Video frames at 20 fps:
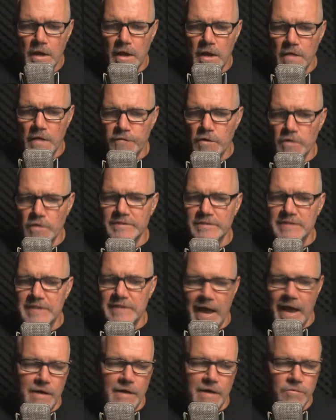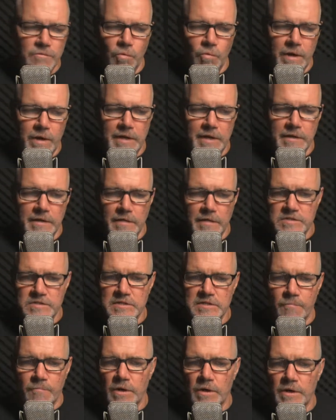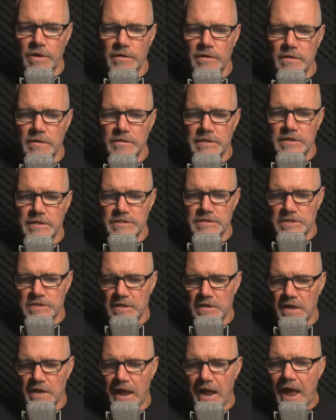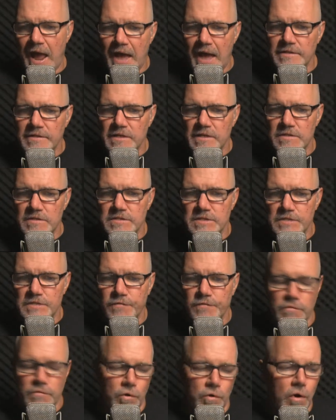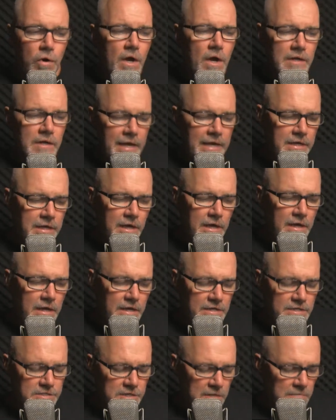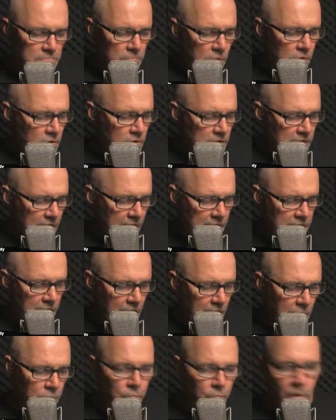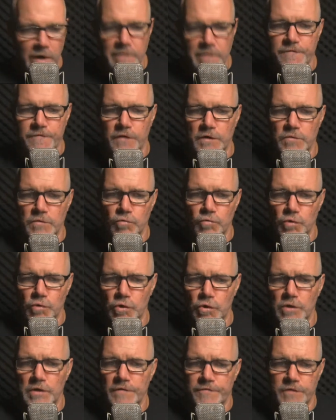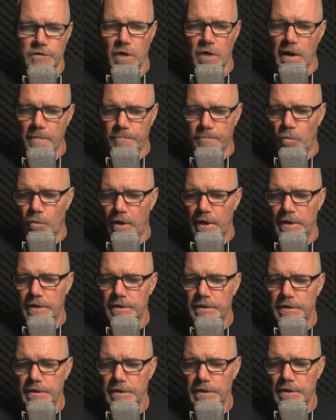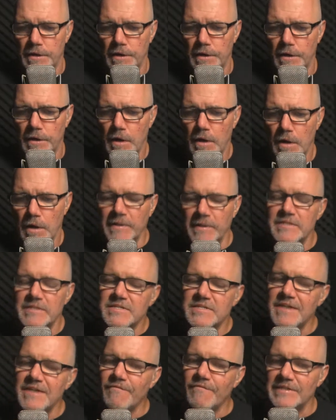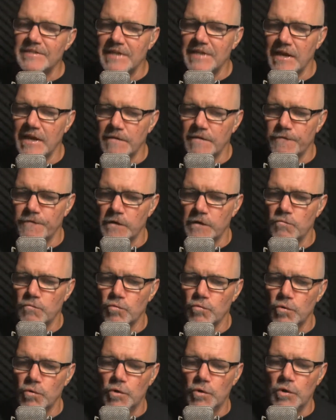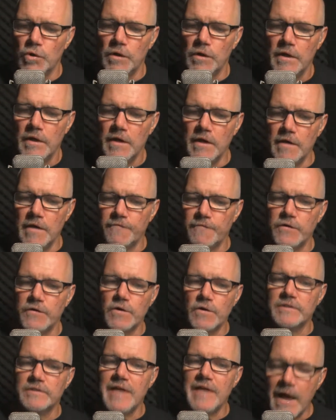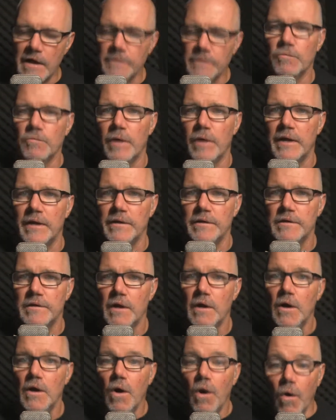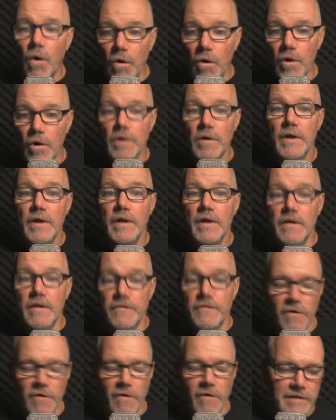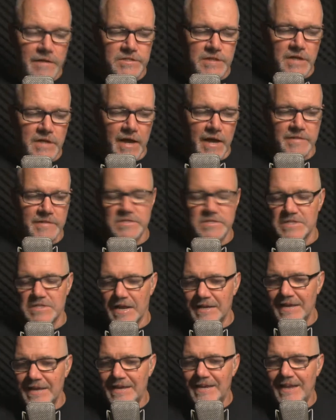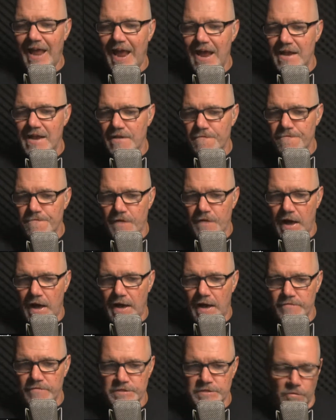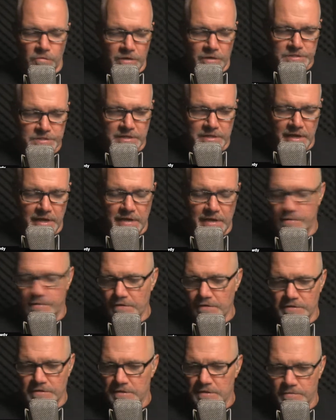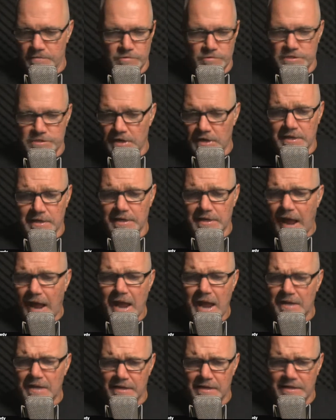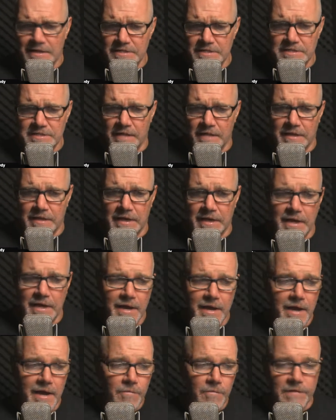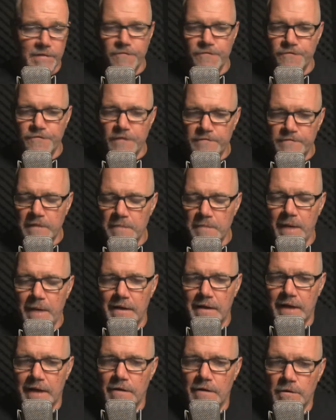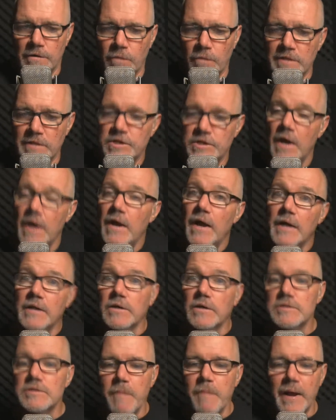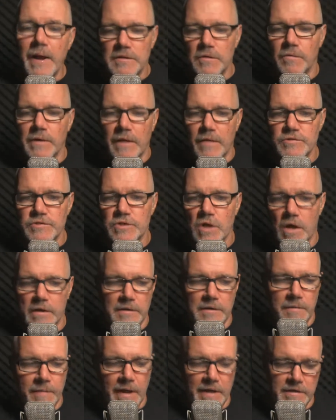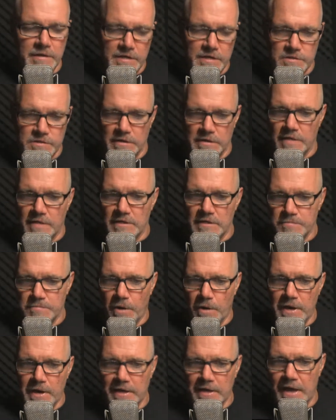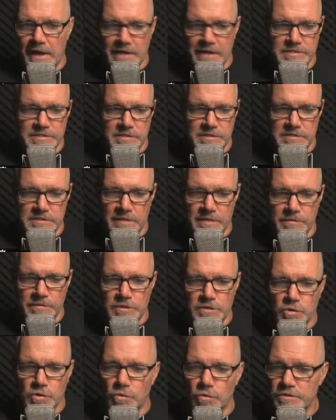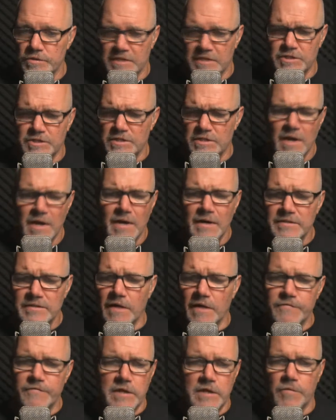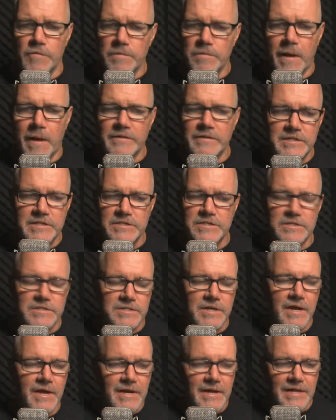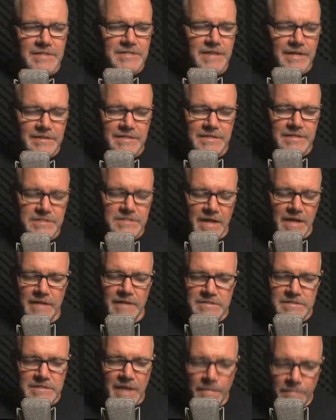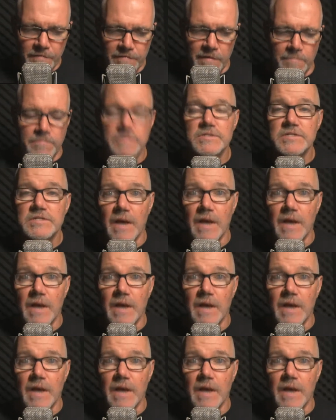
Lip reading: if you're downwind of someone, does it add to the 6-foot rule? Like, is it more like a 1-foot rule if you're upwind, but a 17-foot rule if you're downwind? Or if you're outside, sunny and 85 as it was today, whatever the temperature was, sunny and 80 at least, I think, with 50-mile-an-hour winds. And it goes back to what I was talking about yesterday, these brainiacs at some of the schools that just dovetail with politicians. It's like some of them,